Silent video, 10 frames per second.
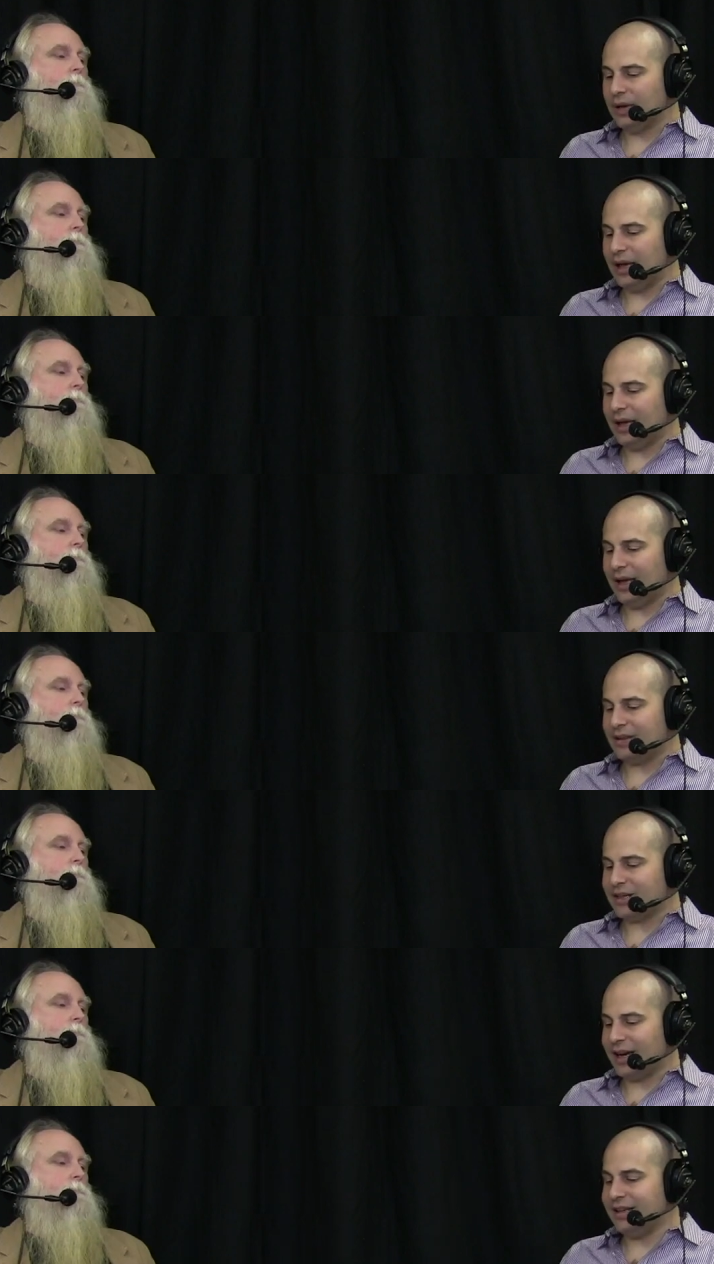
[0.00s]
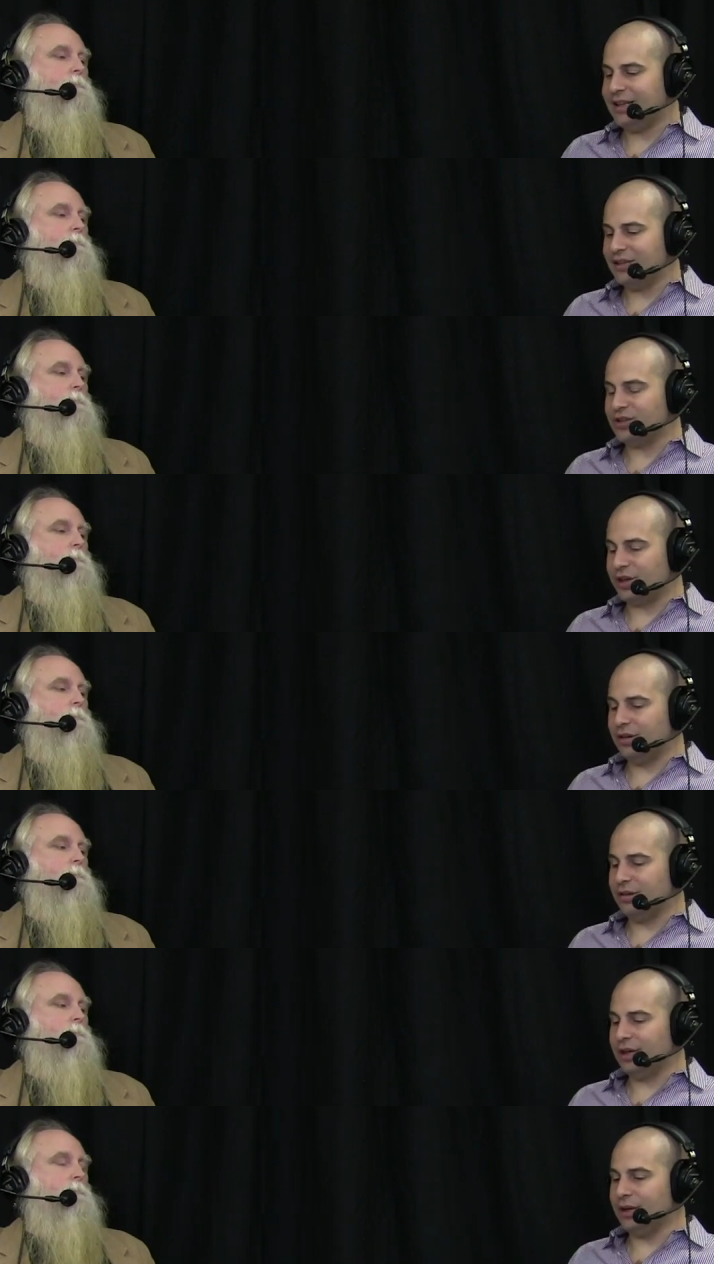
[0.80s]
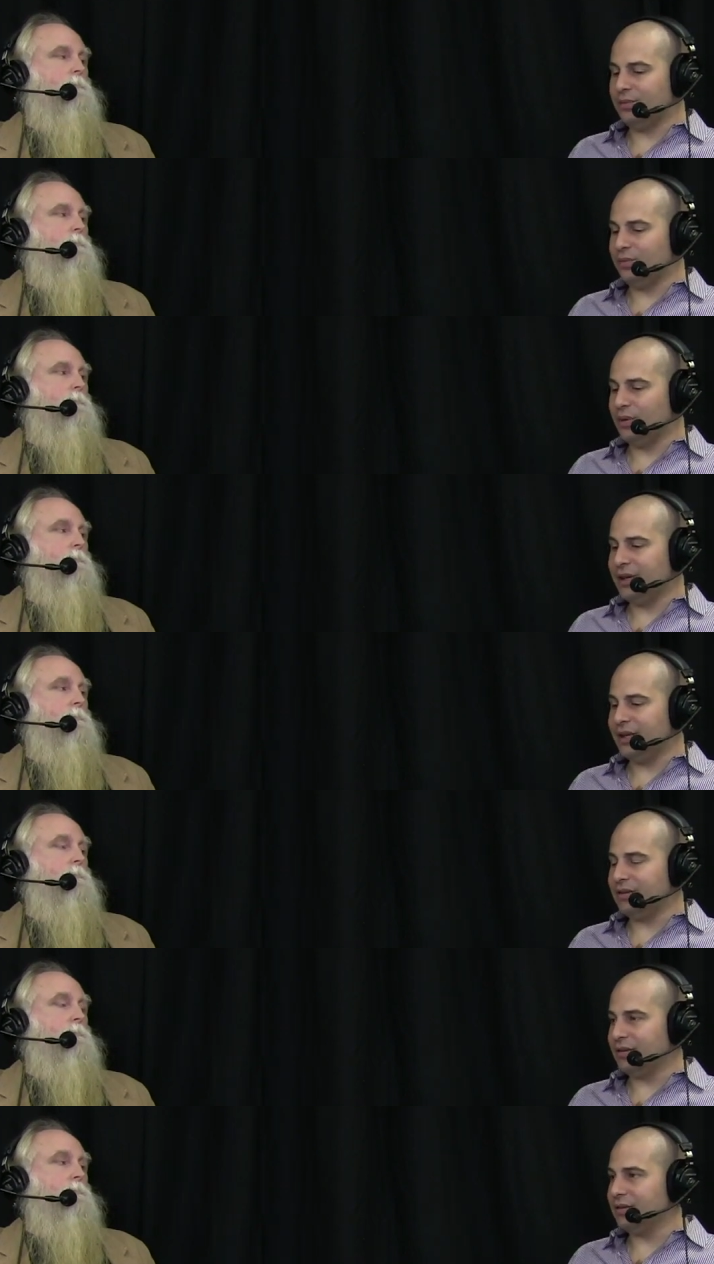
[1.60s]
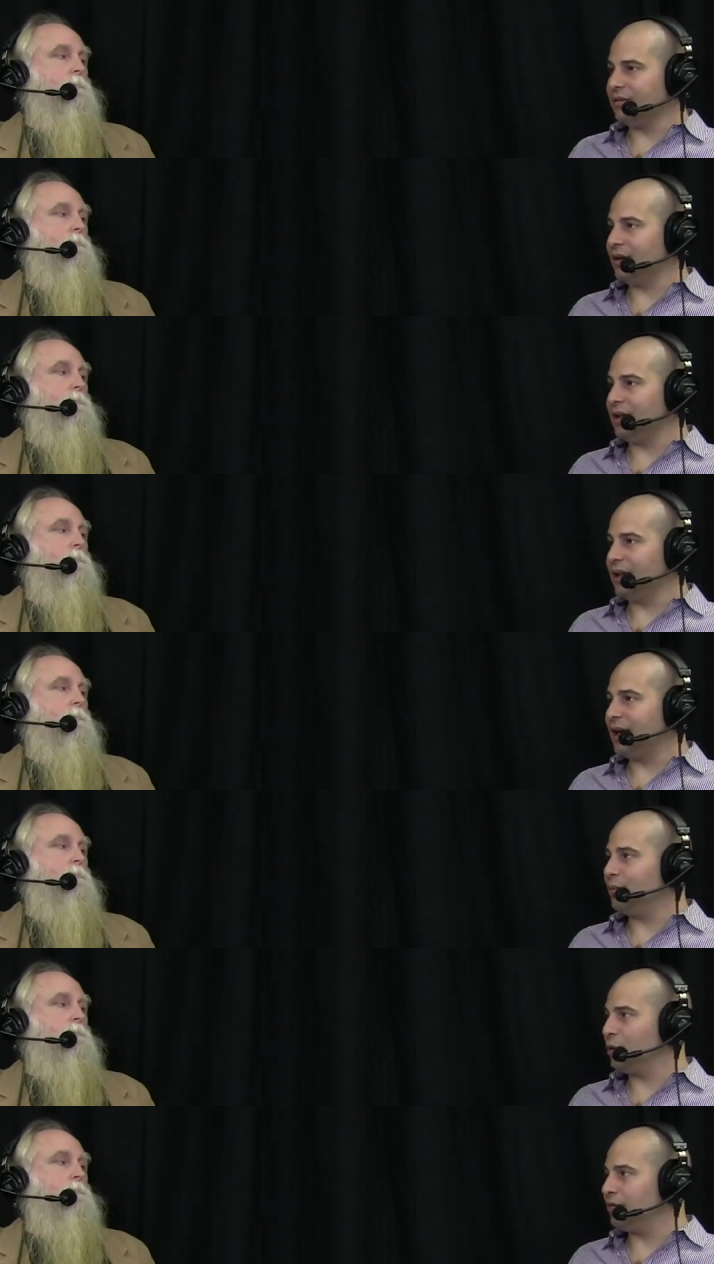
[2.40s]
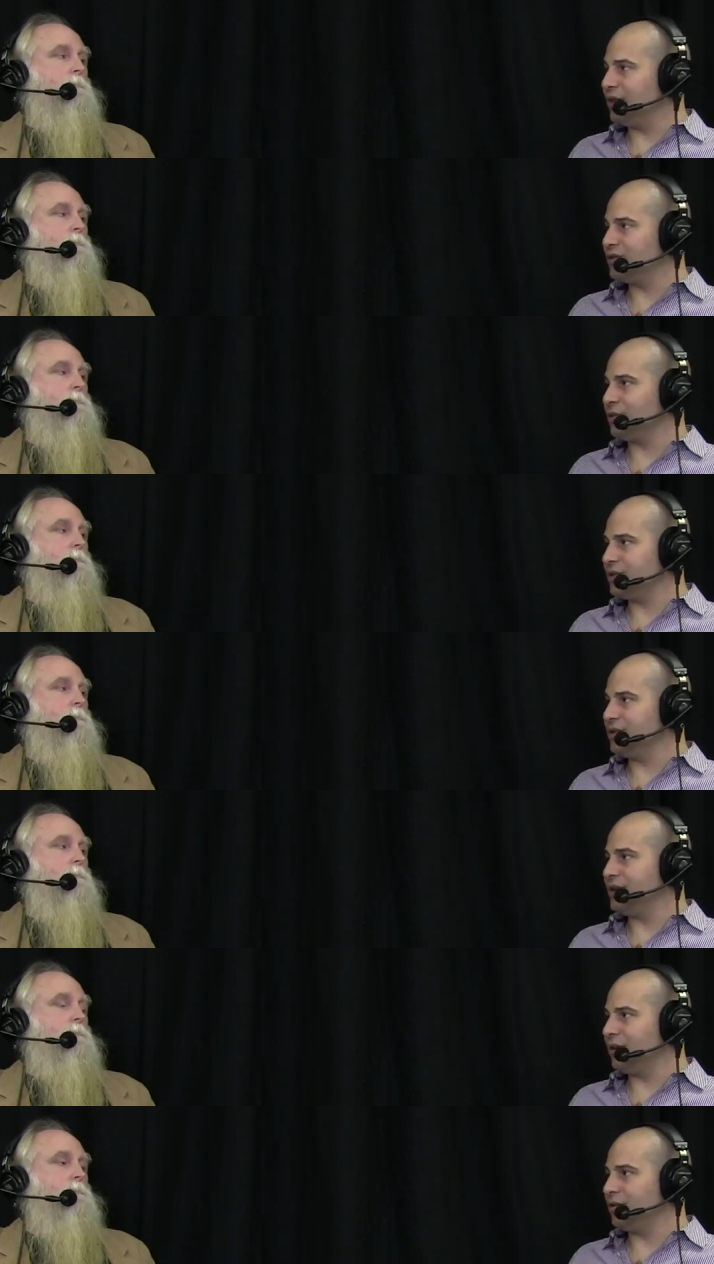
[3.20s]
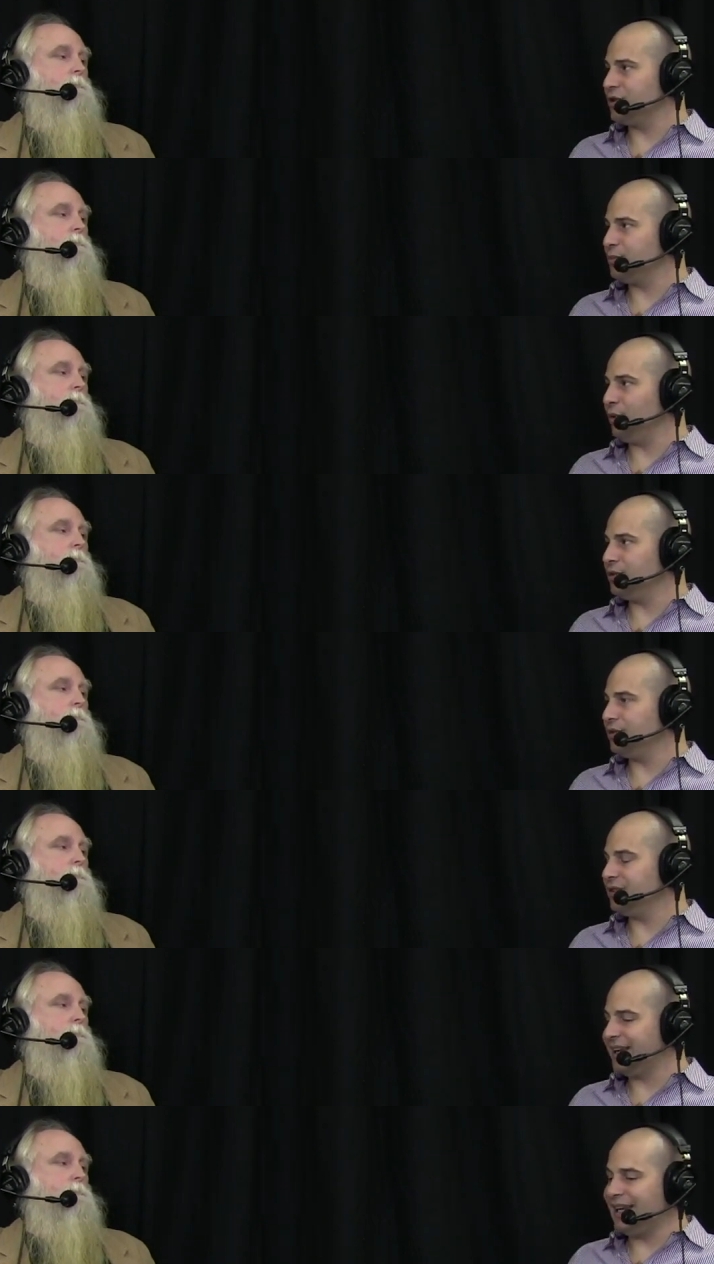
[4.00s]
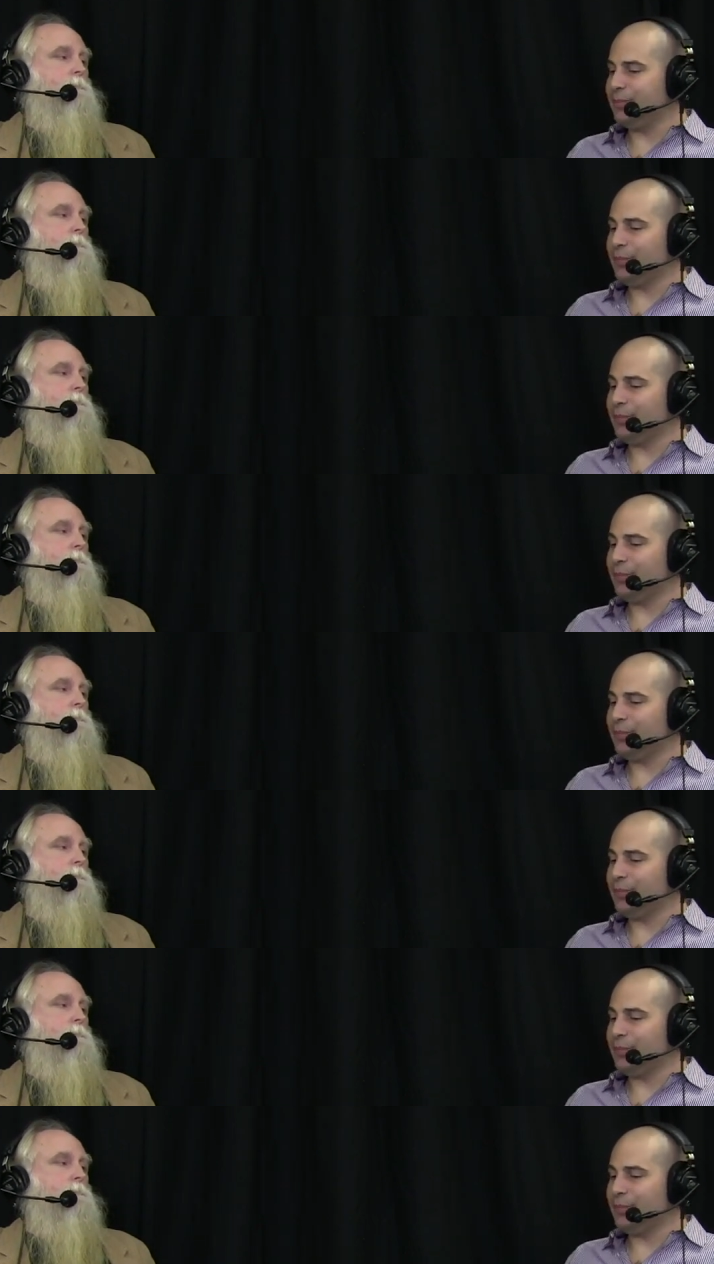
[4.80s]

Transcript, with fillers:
Speaker 1: as IT security, we need a lot more resources at our disposal to keep